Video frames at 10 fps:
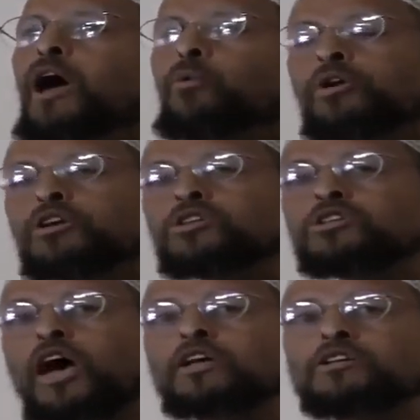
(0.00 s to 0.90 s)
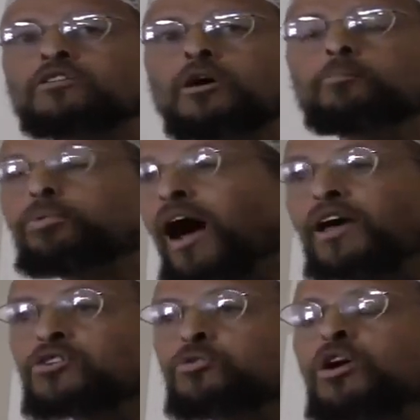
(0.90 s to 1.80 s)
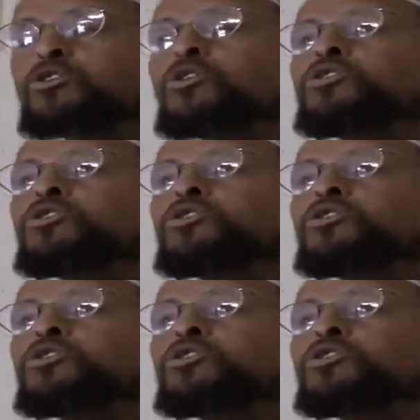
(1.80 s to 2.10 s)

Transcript: And when it said to them, prostrate